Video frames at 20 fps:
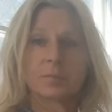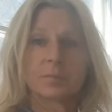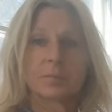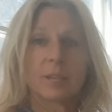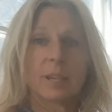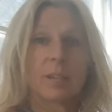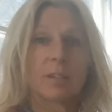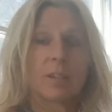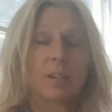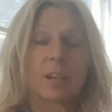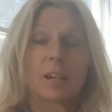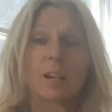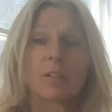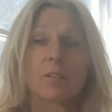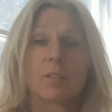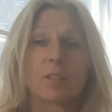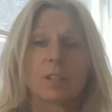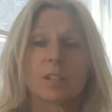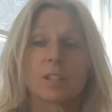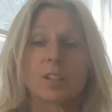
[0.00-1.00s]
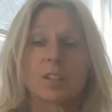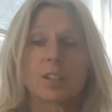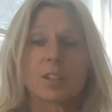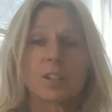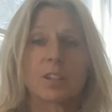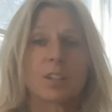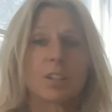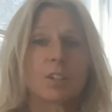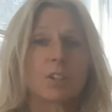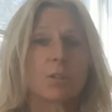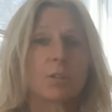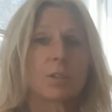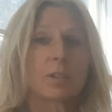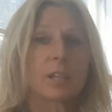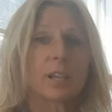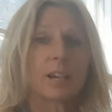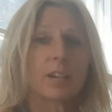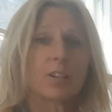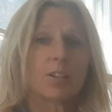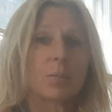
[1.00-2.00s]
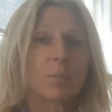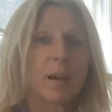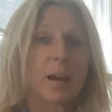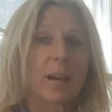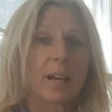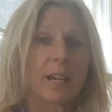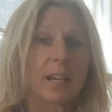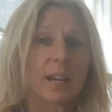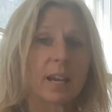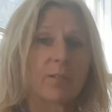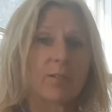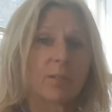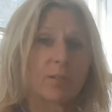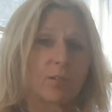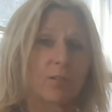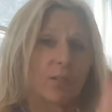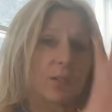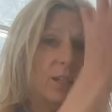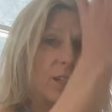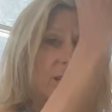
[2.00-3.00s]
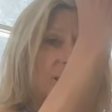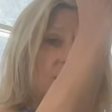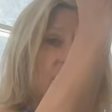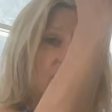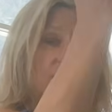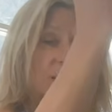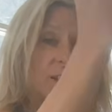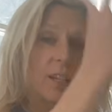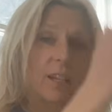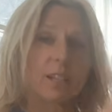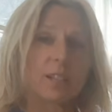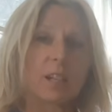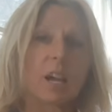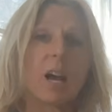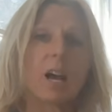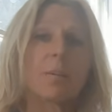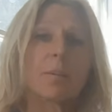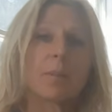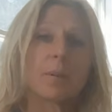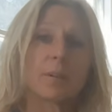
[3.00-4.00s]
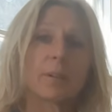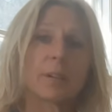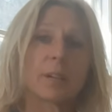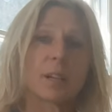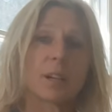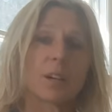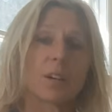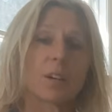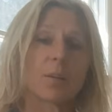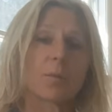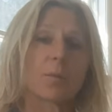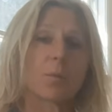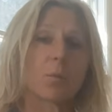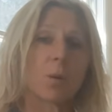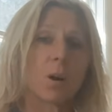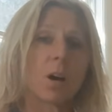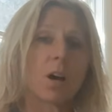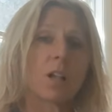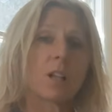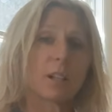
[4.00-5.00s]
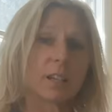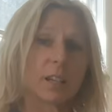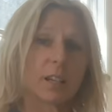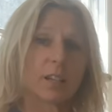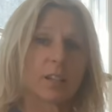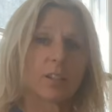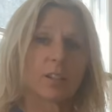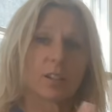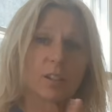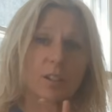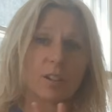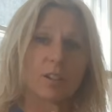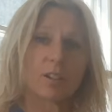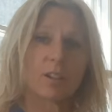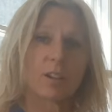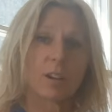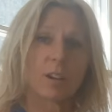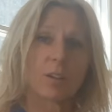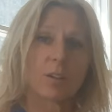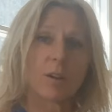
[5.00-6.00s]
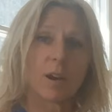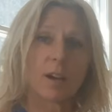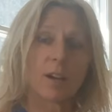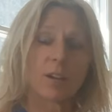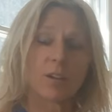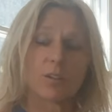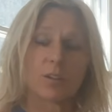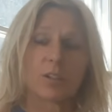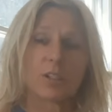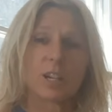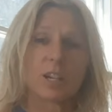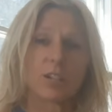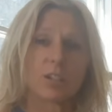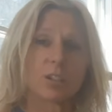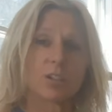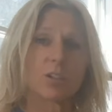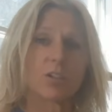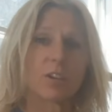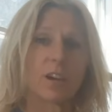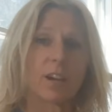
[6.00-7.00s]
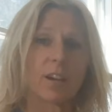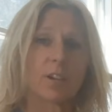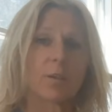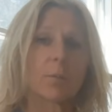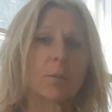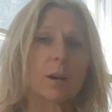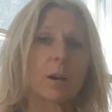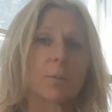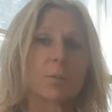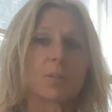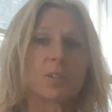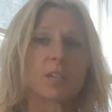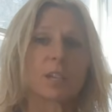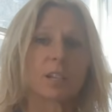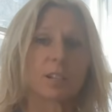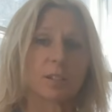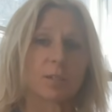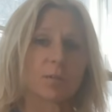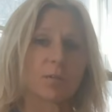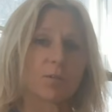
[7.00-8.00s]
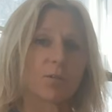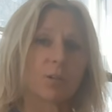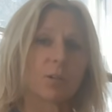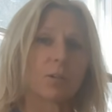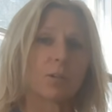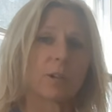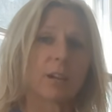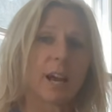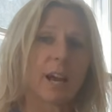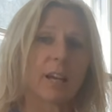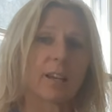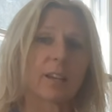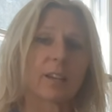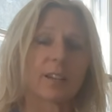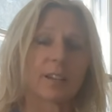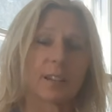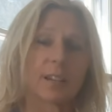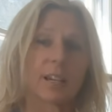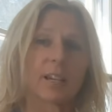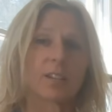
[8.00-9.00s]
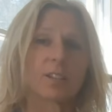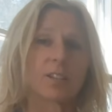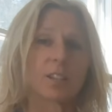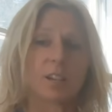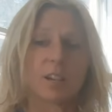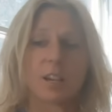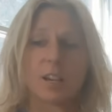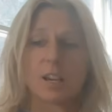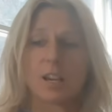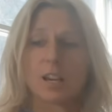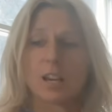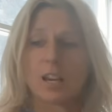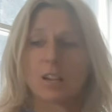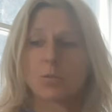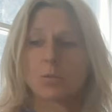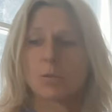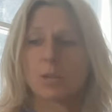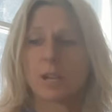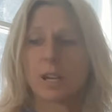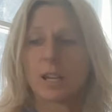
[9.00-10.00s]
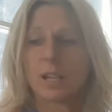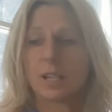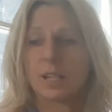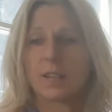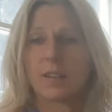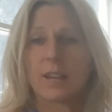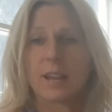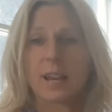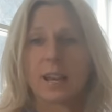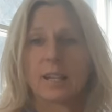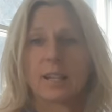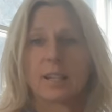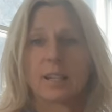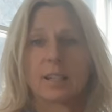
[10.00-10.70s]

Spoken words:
And a really great thing to do is lie on your back and have your feet, your legs up, called up the wall, and you can do ankle rotations or ankle pumps to get some fluid out of the legs, as we're not in that